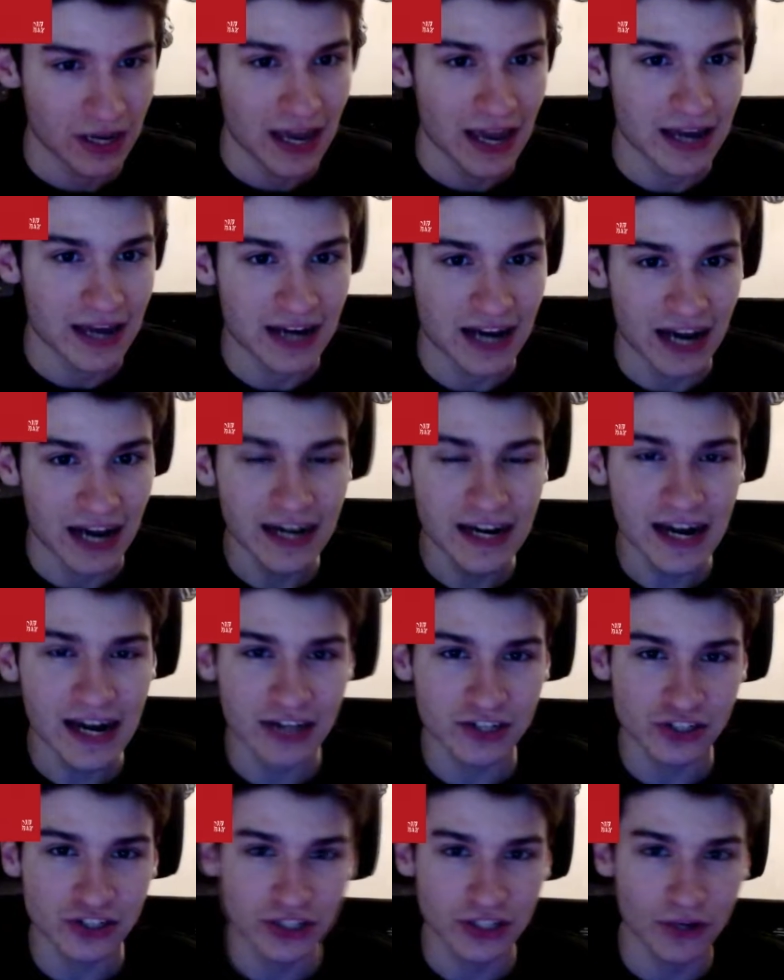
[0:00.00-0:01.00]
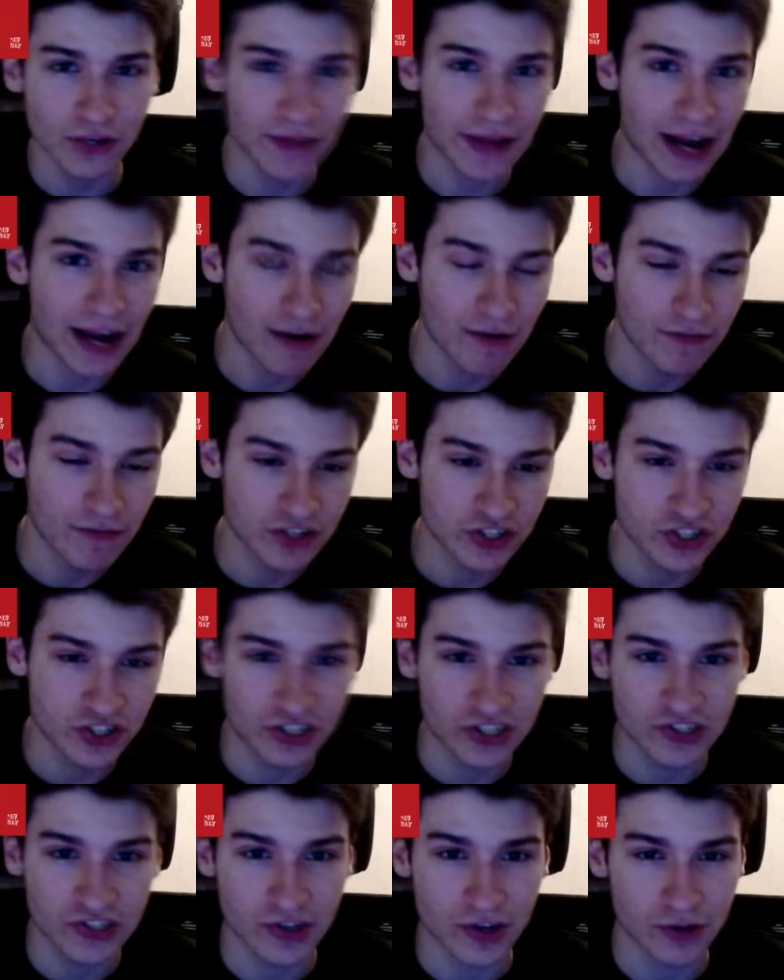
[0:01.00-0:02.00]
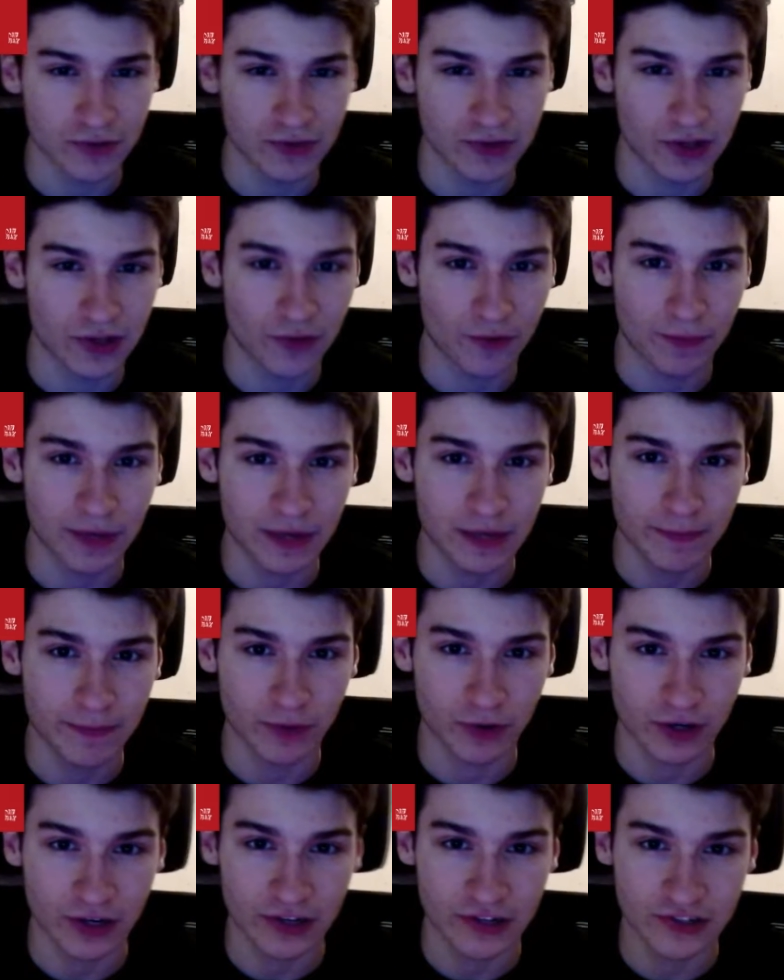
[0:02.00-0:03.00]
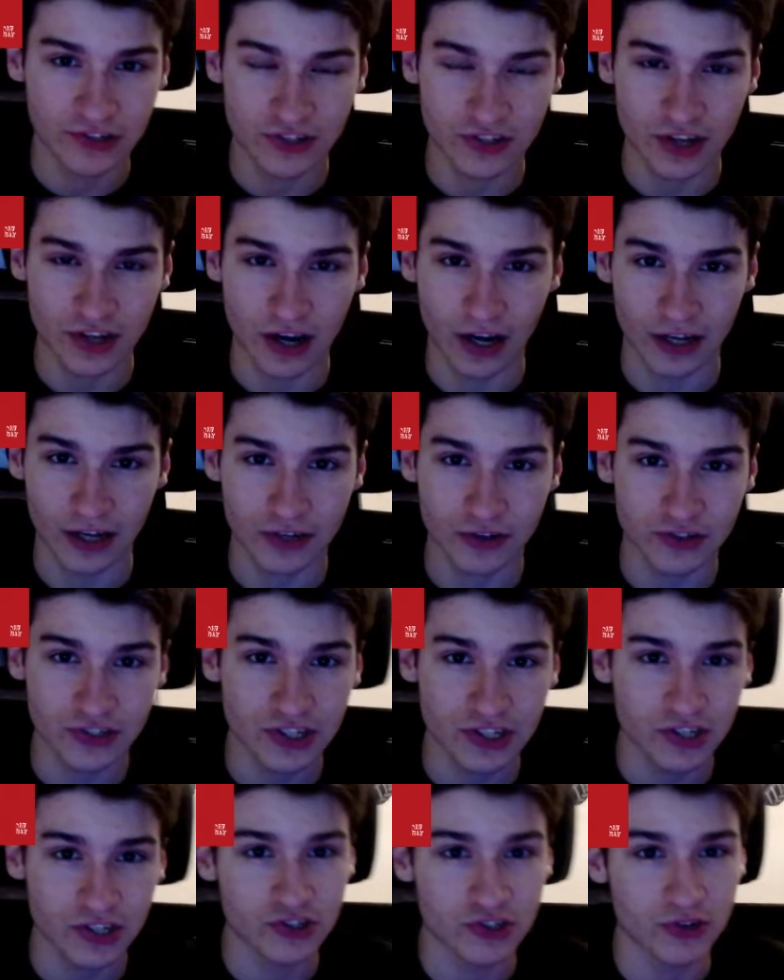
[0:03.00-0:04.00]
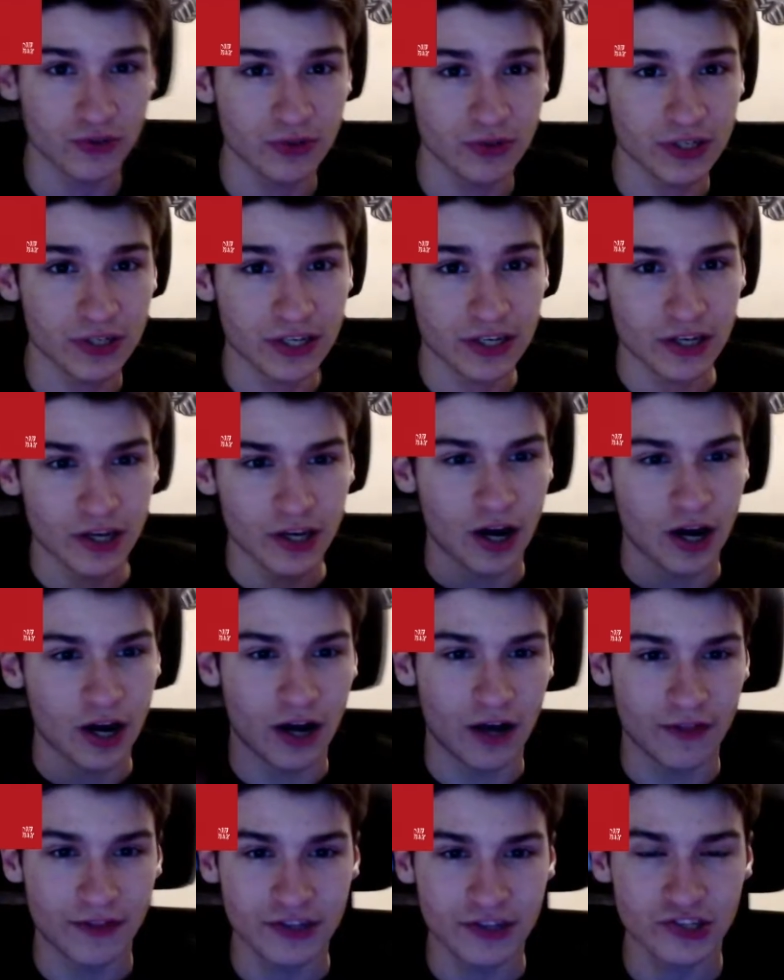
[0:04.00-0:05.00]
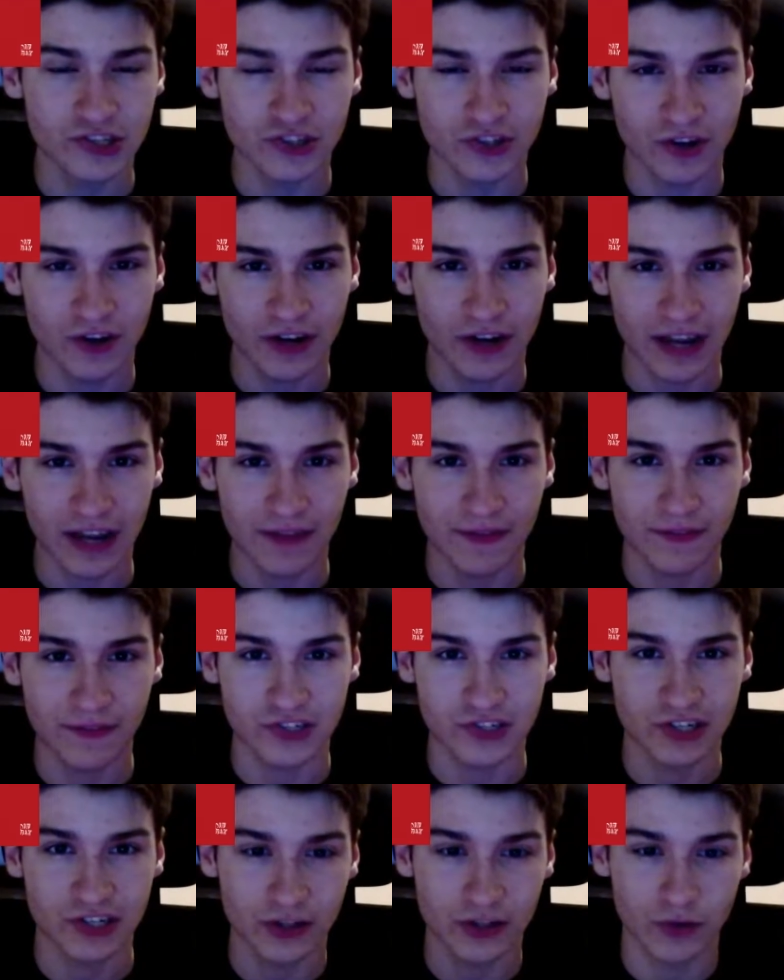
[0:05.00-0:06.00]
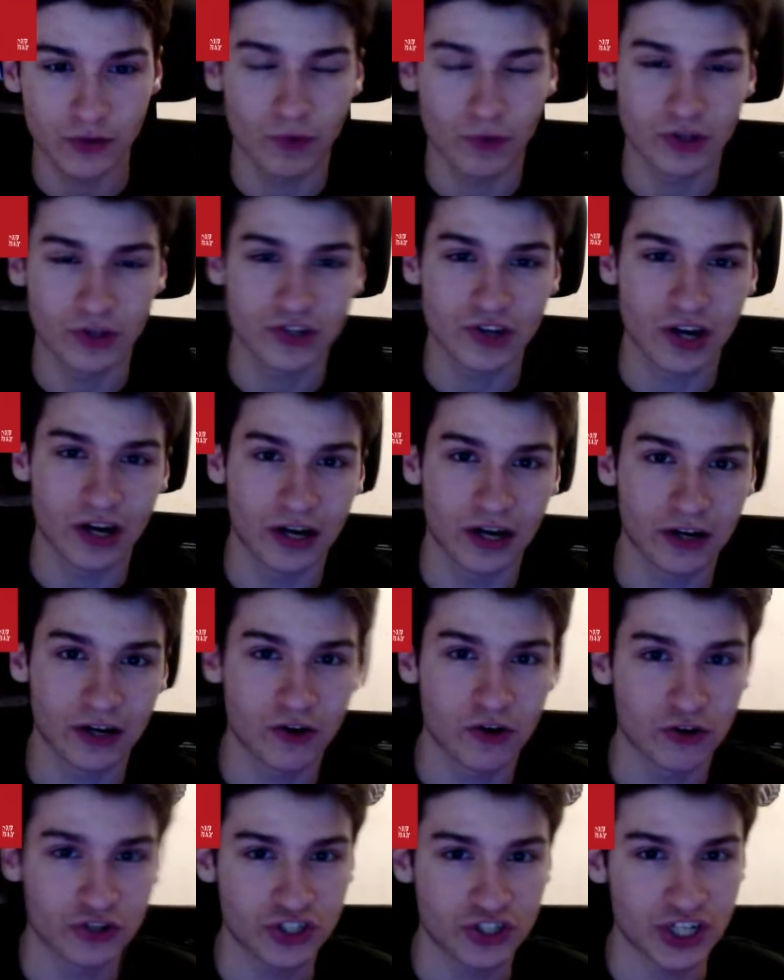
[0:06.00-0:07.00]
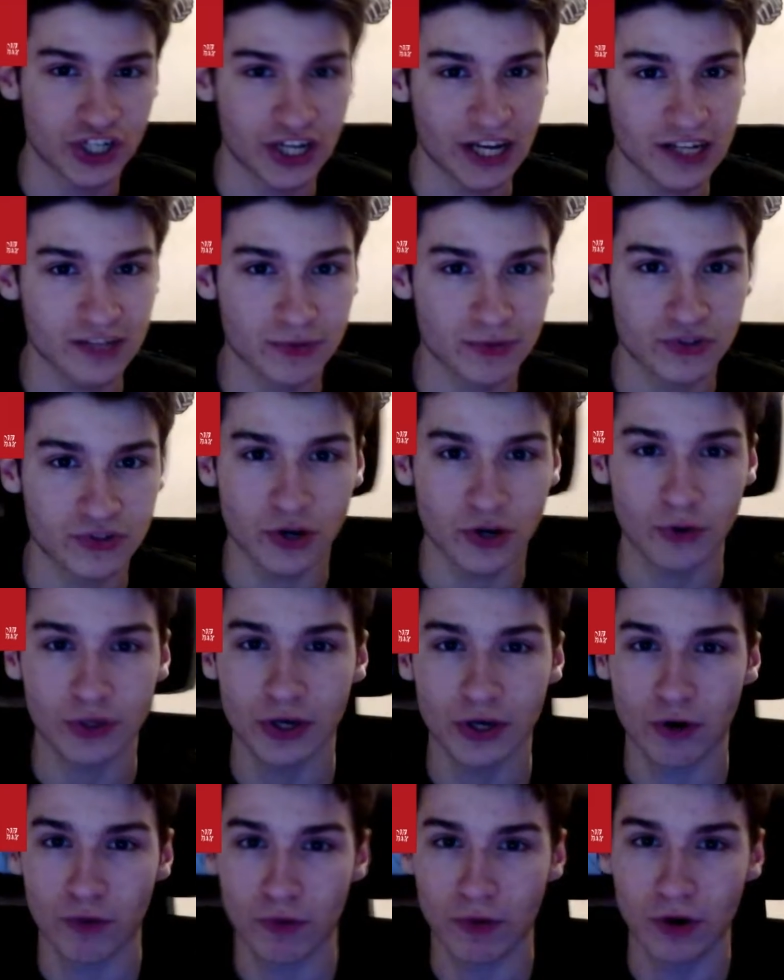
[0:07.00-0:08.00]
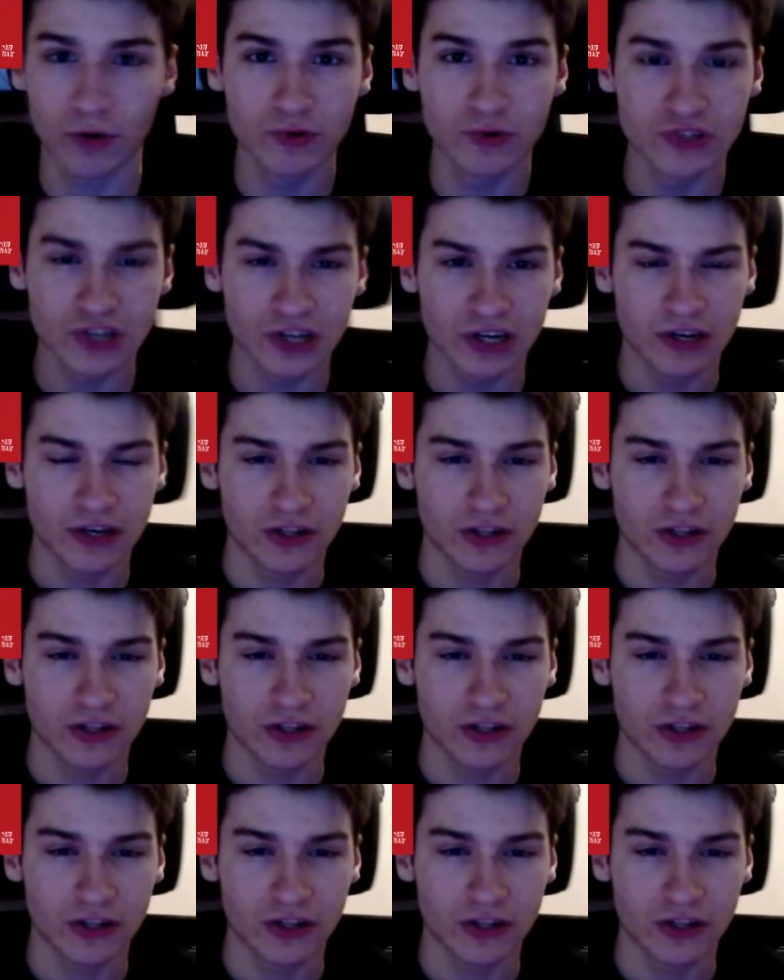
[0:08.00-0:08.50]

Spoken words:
And I didn't actually know that Owlvision did songs with other people because you'll see there's only this song, and then there's another one called Chains with Tokyo Rose.